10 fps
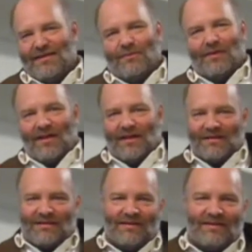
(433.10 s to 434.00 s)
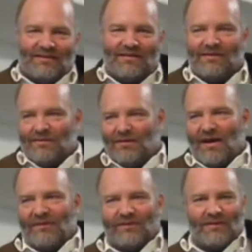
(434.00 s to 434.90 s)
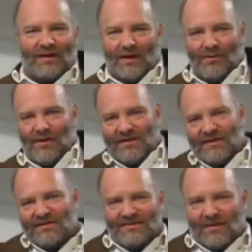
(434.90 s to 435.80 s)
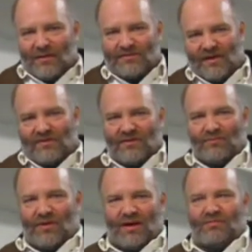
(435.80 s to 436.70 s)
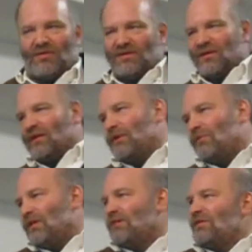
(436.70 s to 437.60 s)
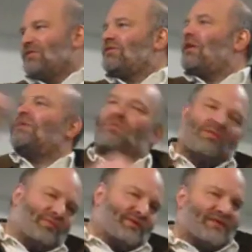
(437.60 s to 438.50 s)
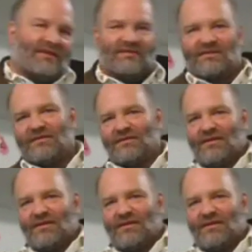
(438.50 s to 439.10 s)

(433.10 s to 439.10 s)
Well, after an hour I did stop to have a bite, but then I went and tried more whiskeys and...